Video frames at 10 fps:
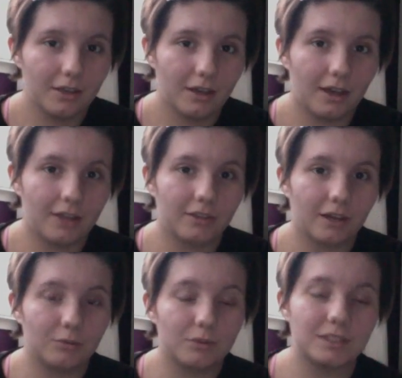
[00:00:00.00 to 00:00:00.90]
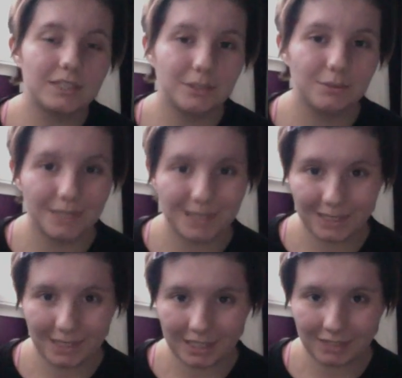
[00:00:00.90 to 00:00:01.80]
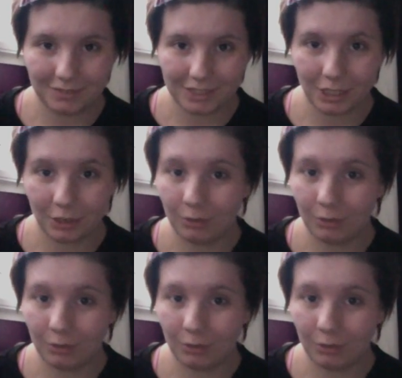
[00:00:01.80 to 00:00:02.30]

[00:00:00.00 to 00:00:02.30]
And I will see you in the next video